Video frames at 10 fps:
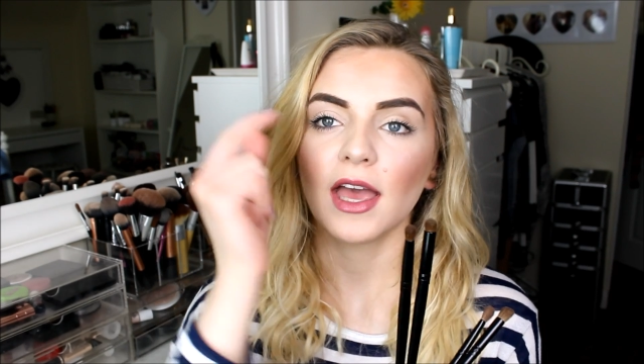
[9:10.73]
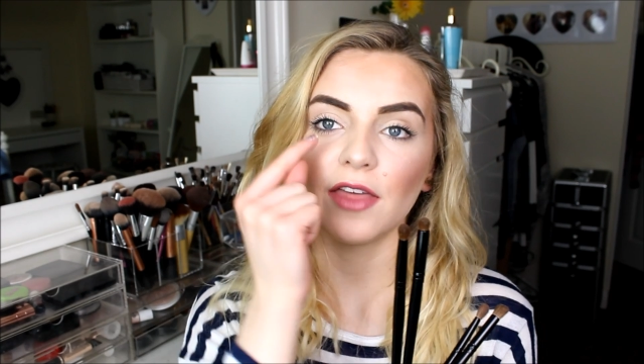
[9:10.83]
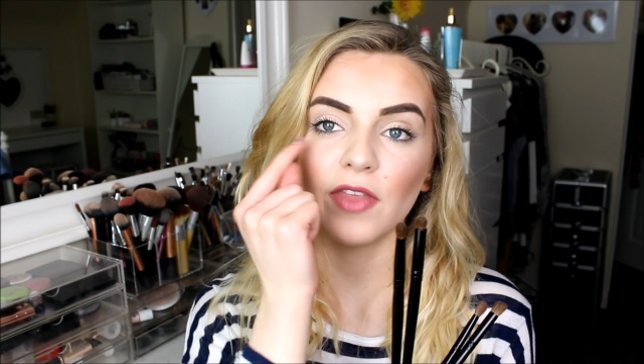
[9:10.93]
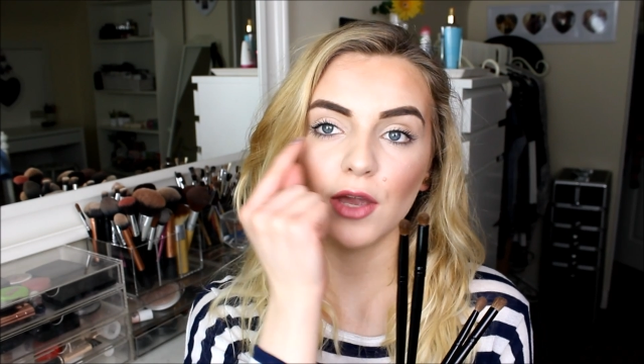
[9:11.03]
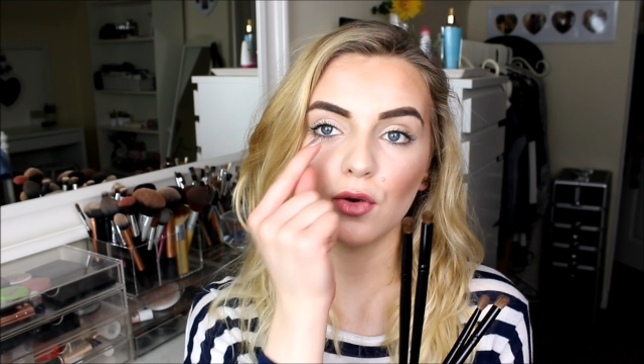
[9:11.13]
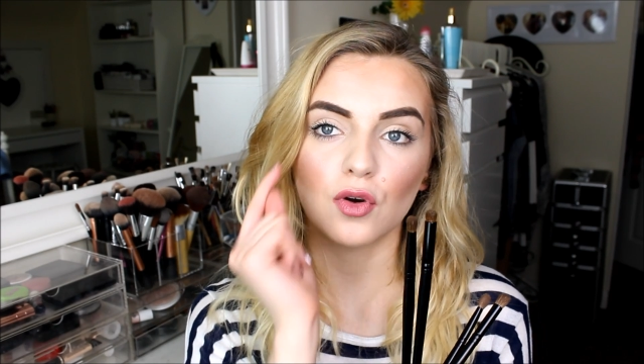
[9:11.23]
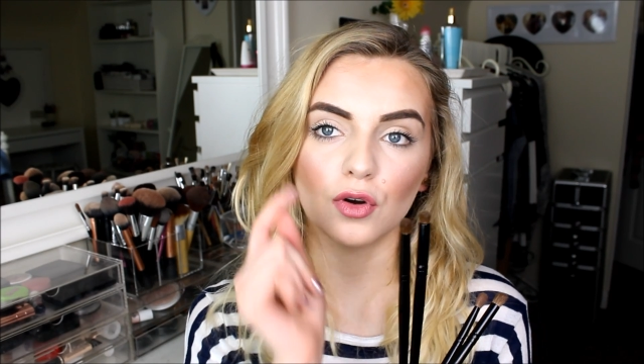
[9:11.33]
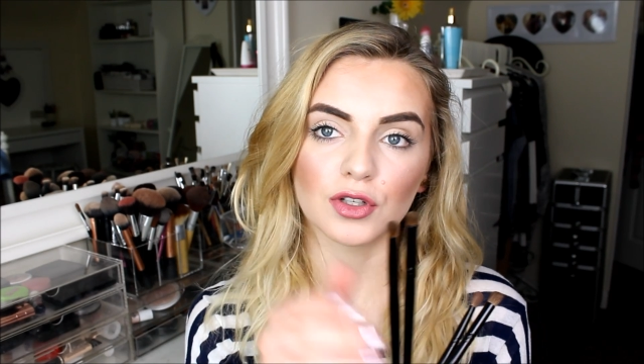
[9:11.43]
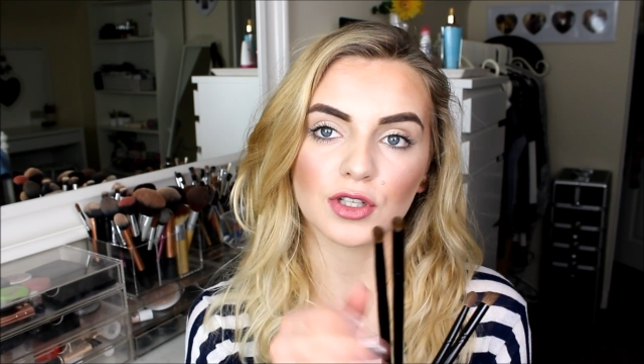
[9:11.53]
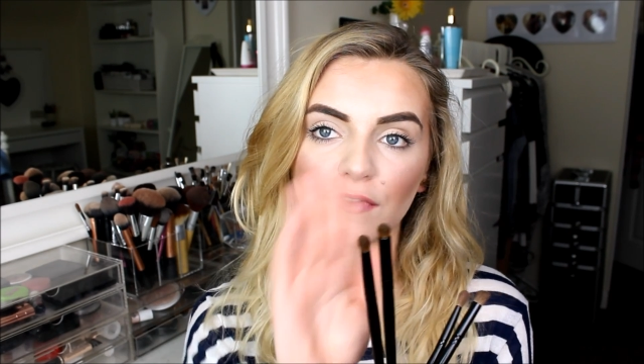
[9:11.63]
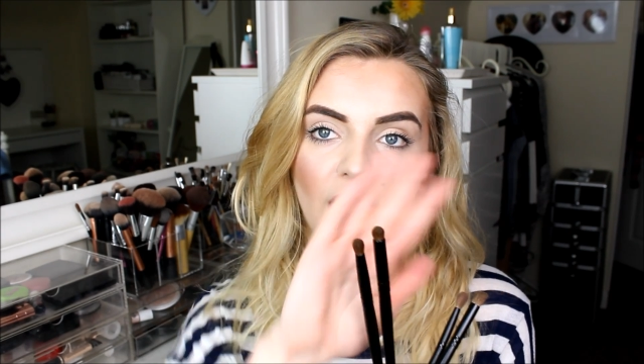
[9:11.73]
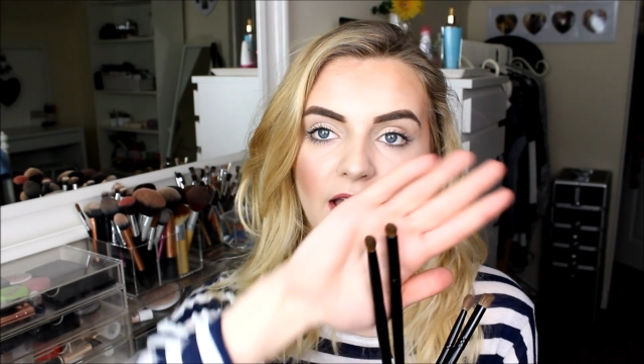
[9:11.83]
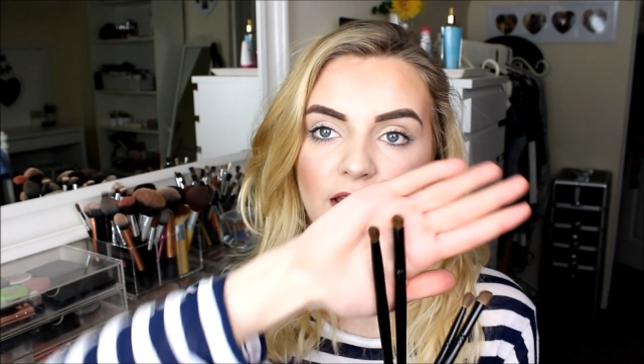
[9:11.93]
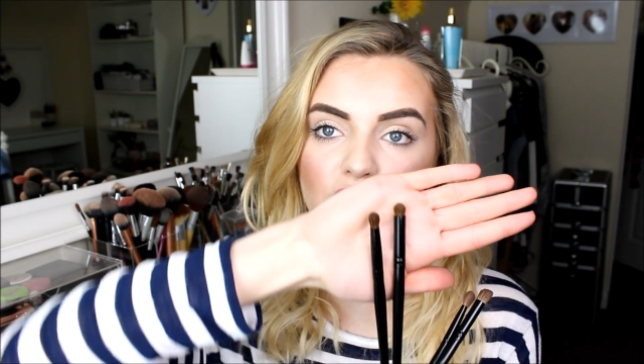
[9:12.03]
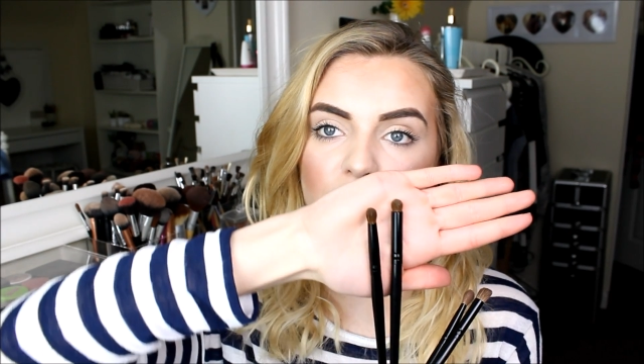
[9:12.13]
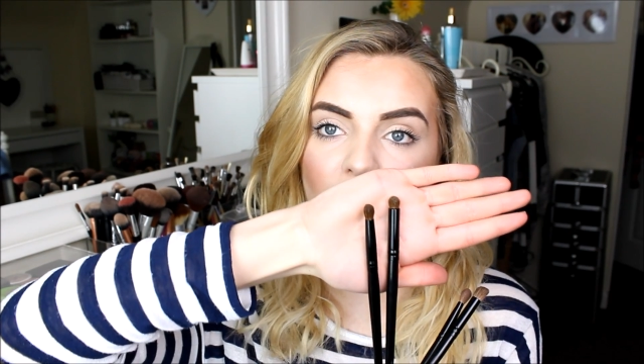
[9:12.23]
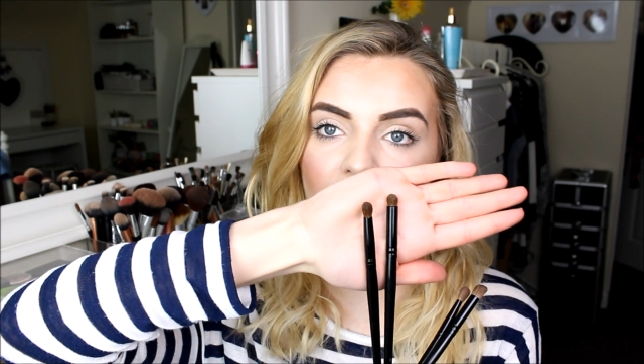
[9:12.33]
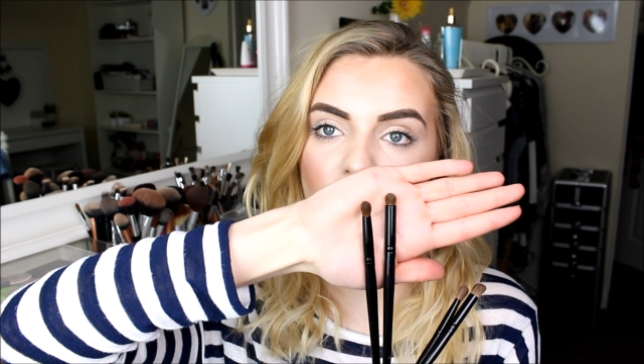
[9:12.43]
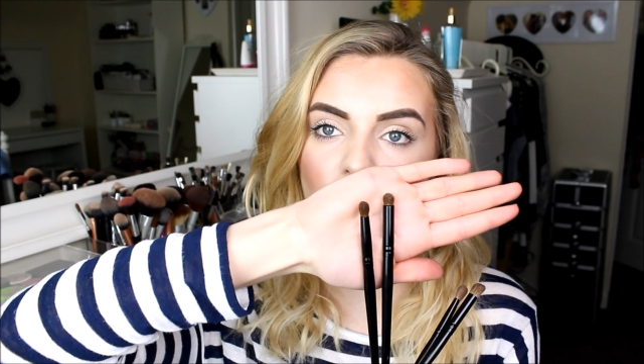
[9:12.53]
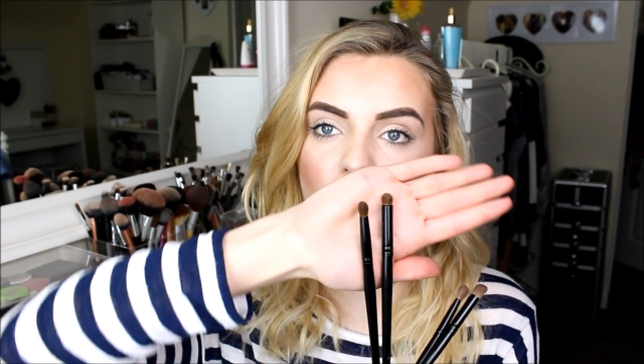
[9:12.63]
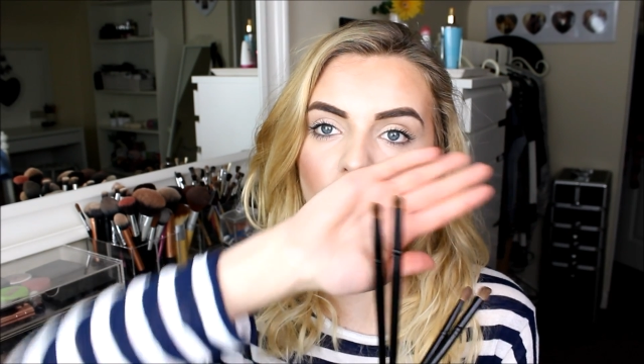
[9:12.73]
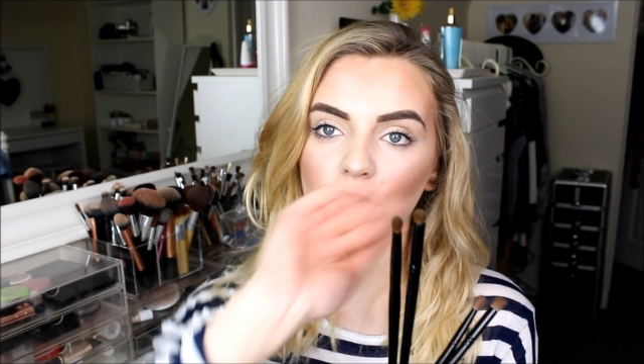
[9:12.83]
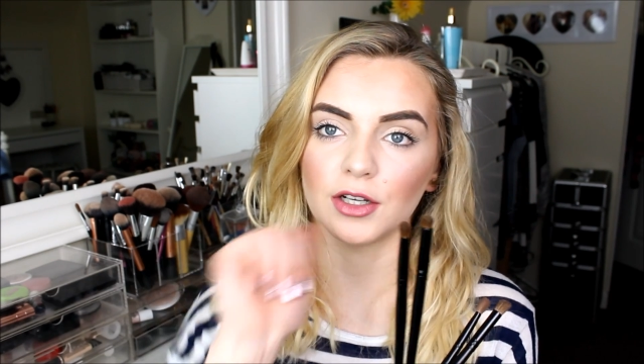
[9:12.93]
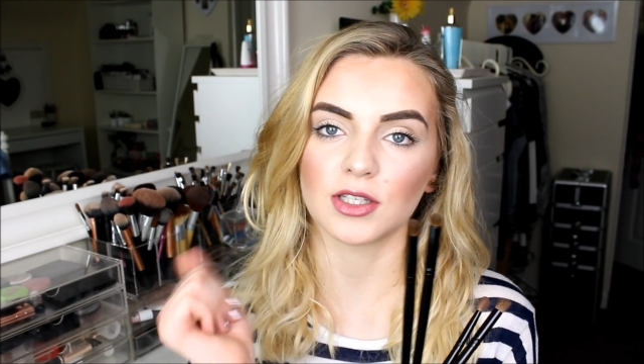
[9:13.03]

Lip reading: and the outer corners of the eye, just packing on colour